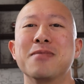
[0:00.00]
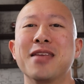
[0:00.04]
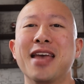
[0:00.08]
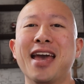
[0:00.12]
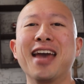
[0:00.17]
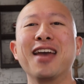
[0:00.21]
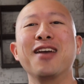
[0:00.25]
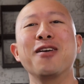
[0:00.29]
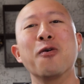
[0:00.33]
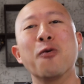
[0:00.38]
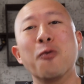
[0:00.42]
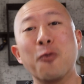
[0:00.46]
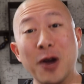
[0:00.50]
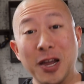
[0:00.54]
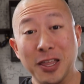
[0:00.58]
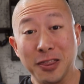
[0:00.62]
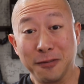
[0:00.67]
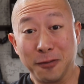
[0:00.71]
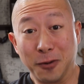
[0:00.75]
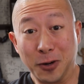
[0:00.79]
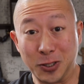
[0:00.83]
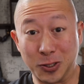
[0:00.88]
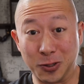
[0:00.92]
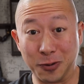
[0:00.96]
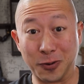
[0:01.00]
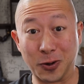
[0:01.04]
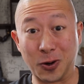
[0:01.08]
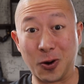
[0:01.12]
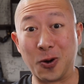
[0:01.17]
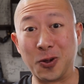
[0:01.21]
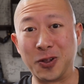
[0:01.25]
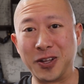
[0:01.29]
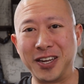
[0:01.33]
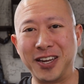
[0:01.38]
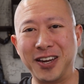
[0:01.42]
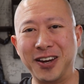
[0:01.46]
Hey, Wayne the voiceover
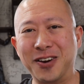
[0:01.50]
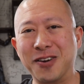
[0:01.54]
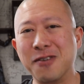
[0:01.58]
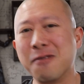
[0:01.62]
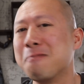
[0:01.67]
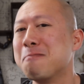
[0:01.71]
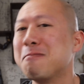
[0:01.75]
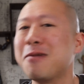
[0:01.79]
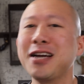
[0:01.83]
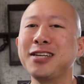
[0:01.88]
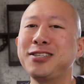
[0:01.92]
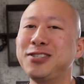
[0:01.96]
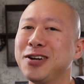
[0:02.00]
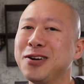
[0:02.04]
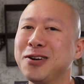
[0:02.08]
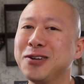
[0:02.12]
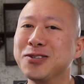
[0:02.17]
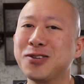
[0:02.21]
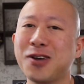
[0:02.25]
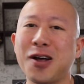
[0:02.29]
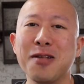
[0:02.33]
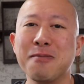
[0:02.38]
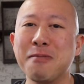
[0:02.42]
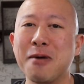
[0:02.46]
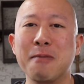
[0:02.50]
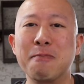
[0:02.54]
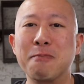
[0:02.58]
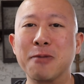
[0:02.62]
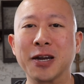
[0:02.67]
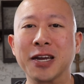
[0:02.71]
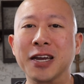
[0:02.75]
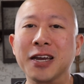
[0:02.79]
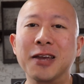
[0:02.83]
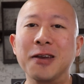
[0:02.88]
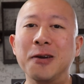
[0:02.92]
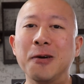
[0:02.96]
goalie here. My channel is all about
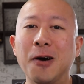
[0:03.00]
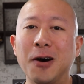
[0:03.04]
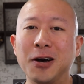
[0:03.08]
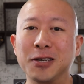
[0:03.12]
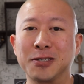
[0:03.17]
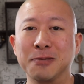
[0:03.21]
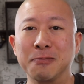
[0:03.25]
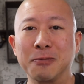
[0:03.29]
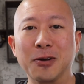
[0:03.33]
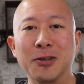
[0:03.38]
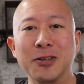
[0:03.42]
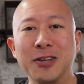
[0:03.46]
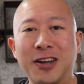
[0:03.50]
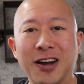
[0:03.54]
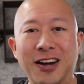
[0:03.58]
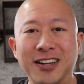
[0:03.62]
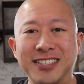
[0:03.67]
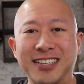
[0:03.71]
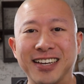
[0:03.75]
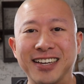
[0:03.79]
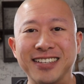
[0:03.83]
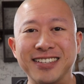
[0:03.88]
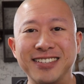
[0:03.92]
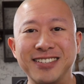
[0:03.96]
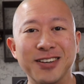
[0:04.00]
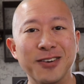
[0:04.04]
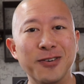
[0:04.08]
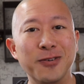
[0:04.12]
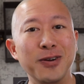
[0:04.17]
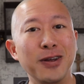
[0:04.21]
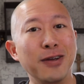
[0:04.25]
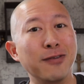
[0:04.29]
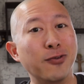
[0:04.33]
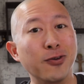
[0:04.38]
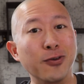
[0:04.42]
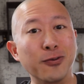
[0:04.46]
bringing you awesome goalie content, so
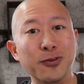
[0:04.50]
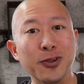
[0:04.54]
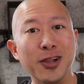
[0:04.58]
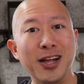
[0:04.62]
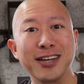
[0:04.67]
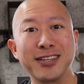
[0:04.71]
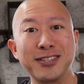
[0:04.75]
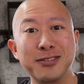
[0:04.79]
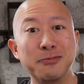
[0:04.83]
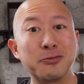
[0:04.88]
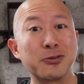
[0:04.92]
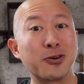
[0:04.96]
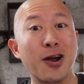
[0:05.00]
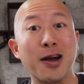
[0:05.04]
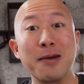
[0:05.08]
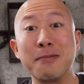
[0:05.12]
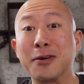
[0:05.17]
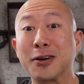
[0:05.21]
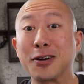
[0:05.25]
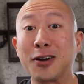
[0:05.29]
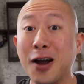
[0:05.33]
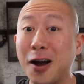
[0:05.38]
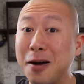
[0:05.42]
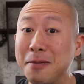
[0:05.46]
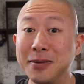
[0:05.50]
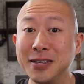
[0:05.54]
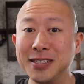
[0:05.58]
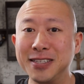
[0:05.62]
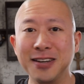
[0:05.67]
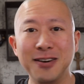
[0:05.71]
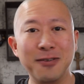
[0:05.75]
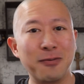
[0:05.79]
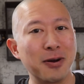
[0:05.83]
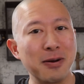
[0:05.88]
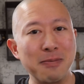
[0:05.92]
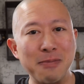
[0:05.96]
if you've liked, subscribed, or
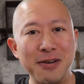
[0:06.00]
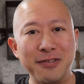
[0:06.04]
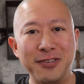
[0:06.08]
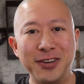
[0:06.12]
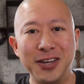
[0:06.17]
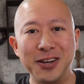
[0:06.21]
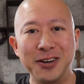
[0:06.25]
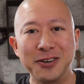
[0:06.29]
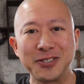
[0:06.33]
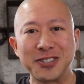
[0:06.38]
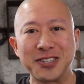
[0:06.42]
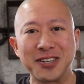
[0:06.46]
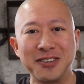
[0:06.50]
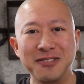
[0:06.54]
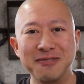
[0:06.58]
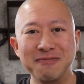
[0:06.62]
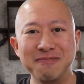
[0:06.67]
commented on one of my videos,